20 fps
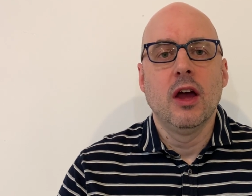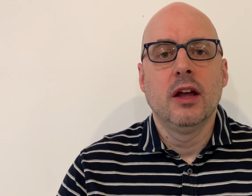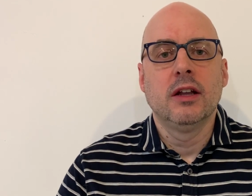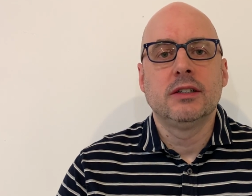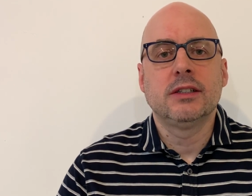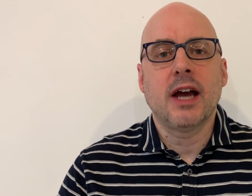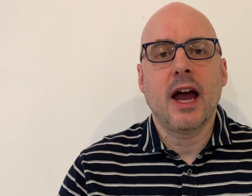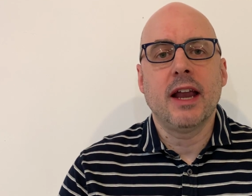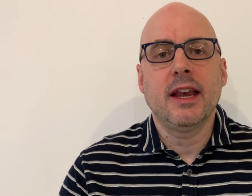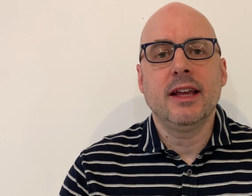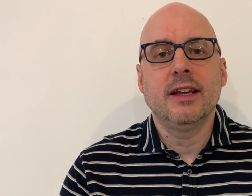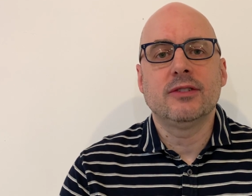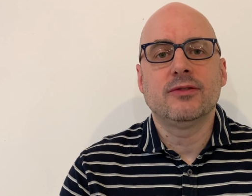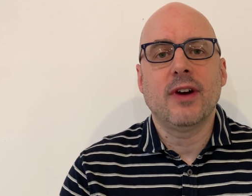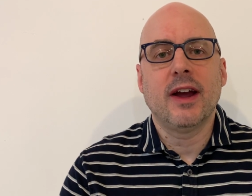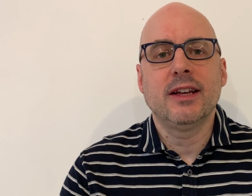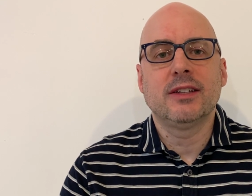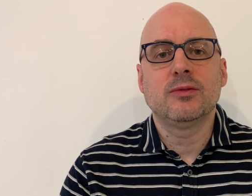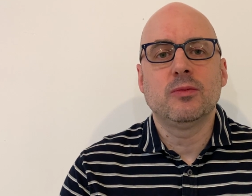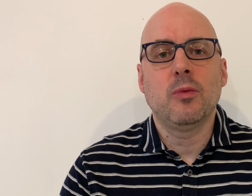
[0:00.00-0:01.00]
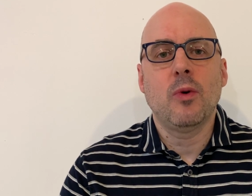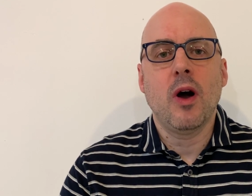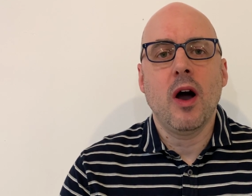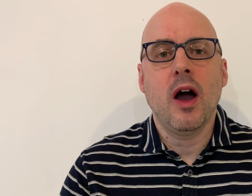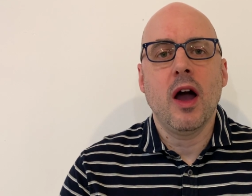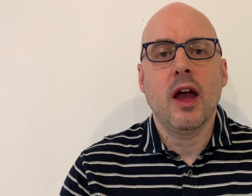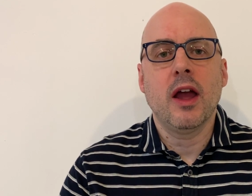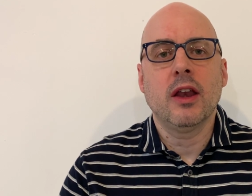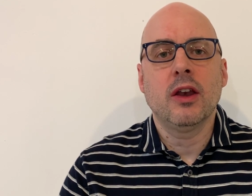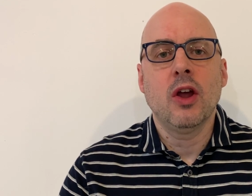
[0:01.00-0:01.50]
Chinese rice
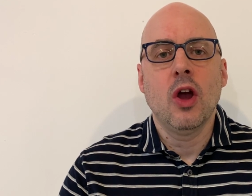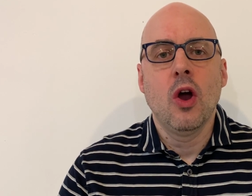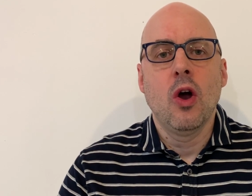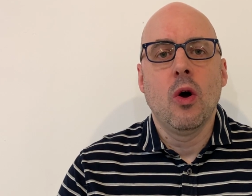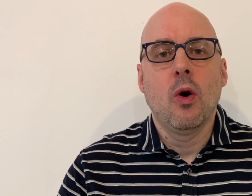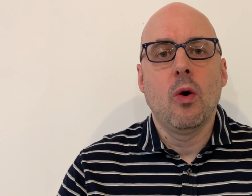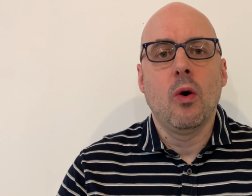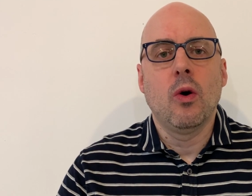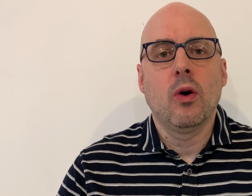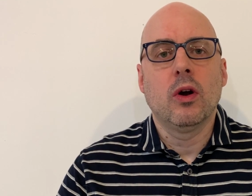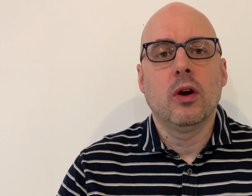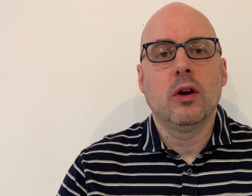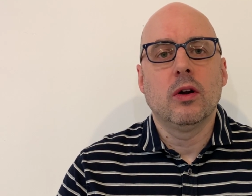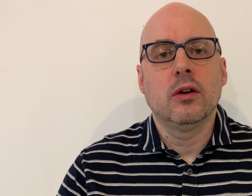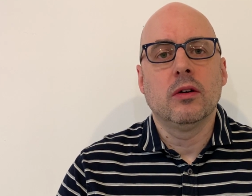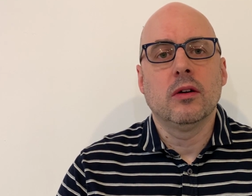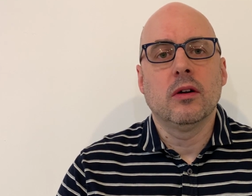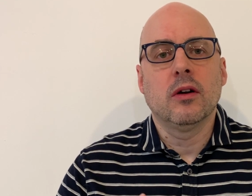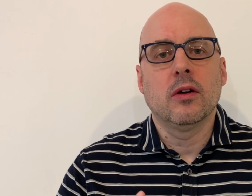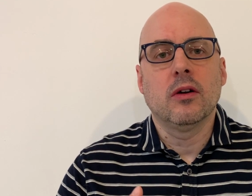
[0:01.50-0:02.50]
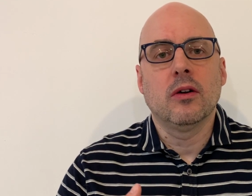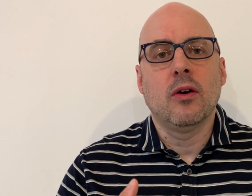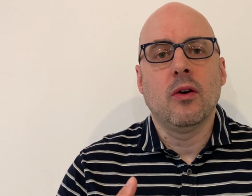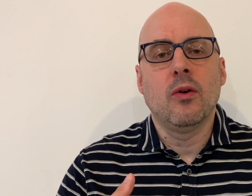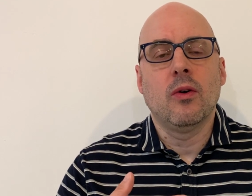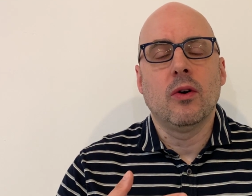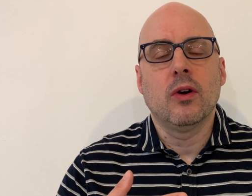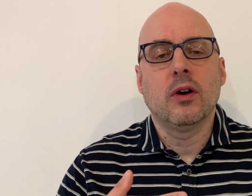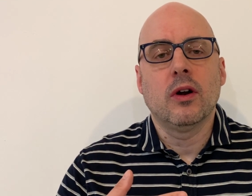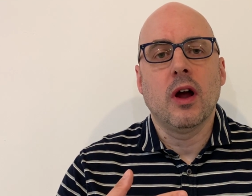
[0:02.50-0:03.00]
wine, or
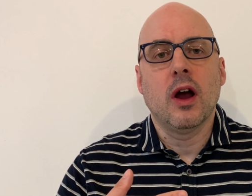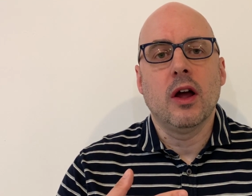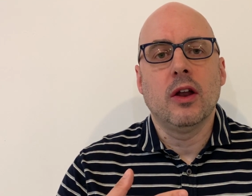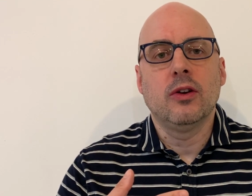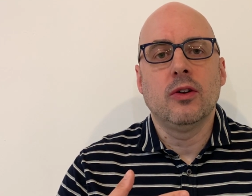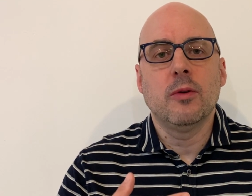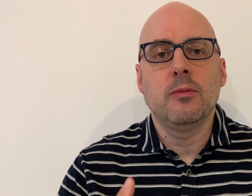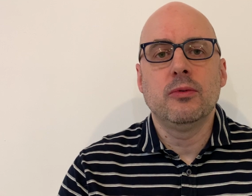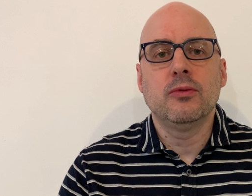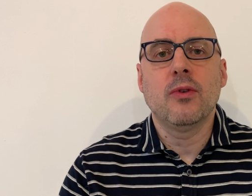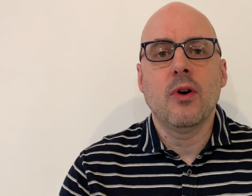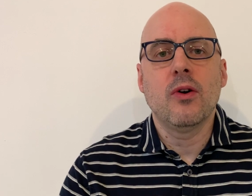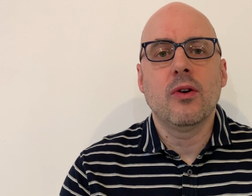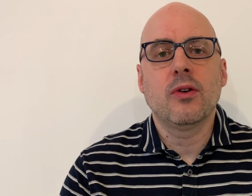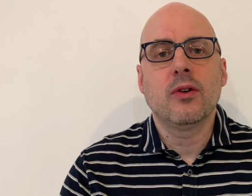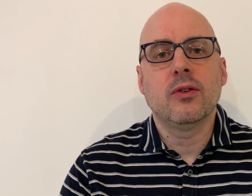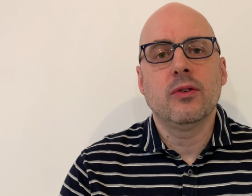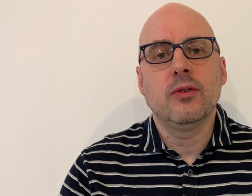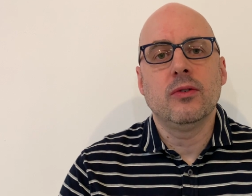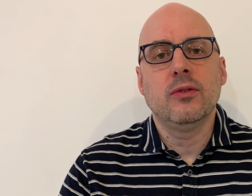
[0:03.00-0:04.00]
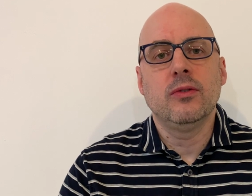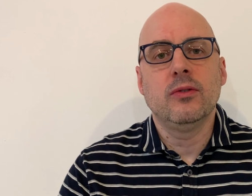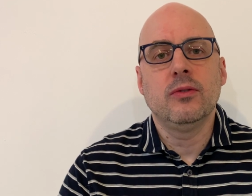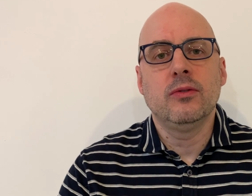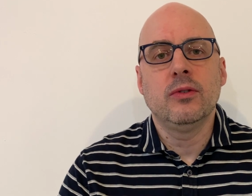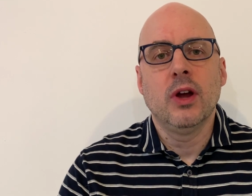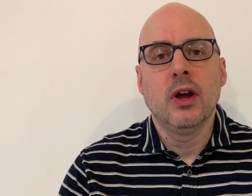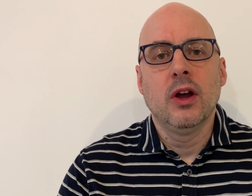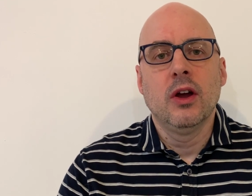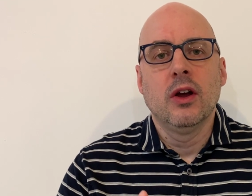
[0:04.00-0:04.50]

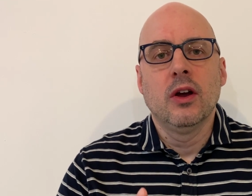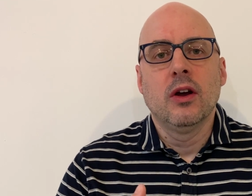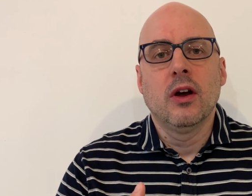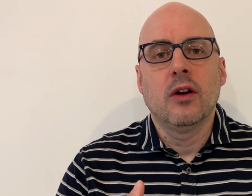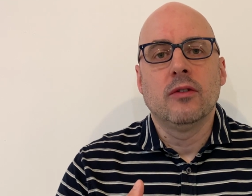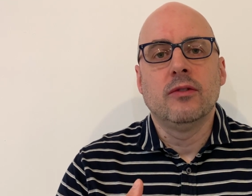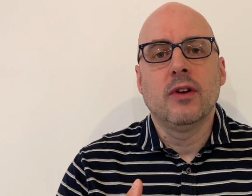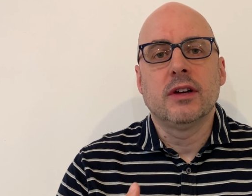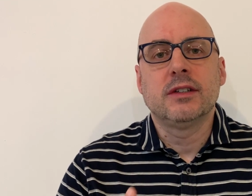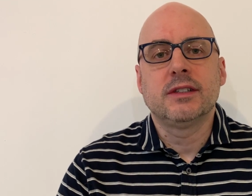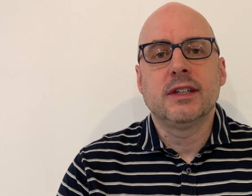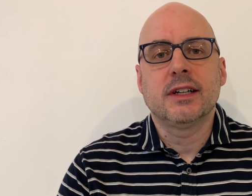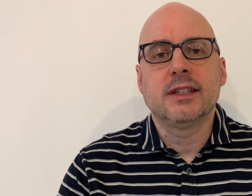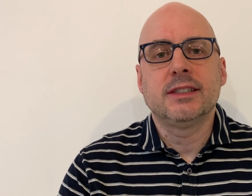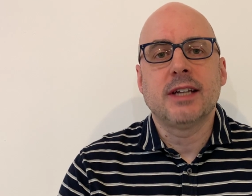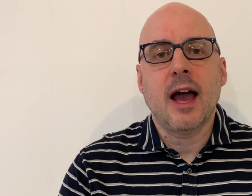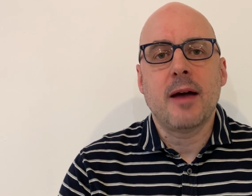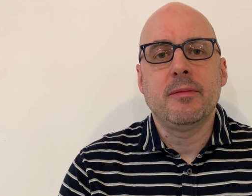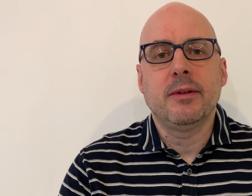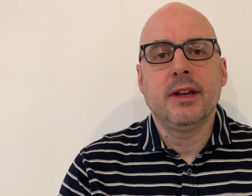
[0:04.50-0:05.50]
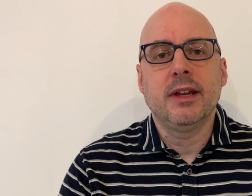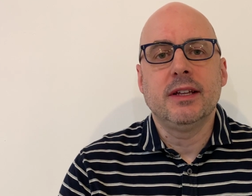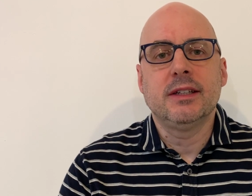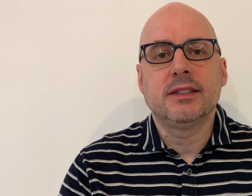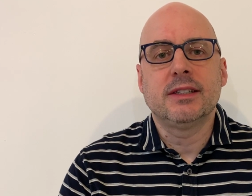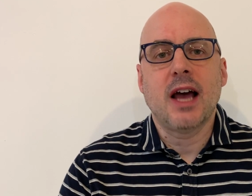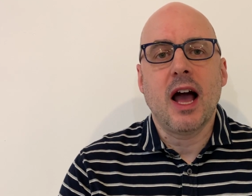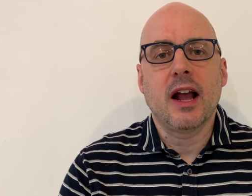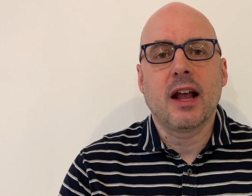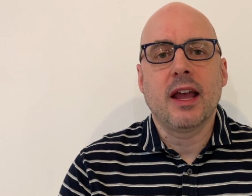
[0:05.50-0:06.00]
doburoku, rustic Japanese
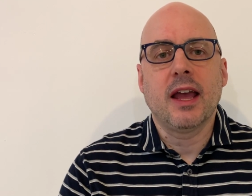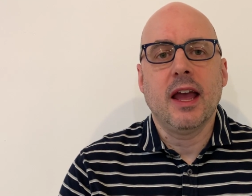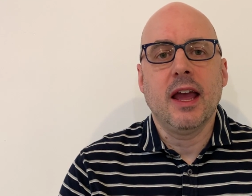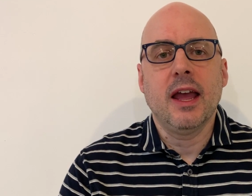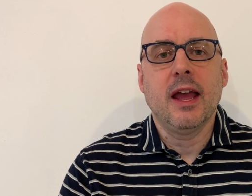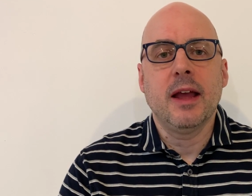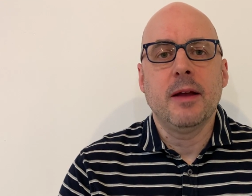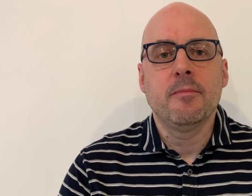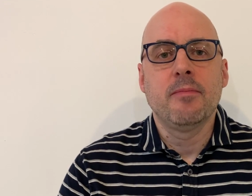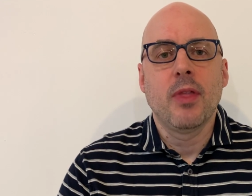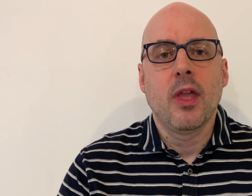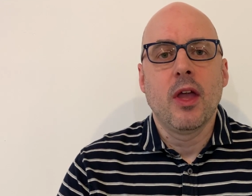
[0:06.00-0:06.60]
sake.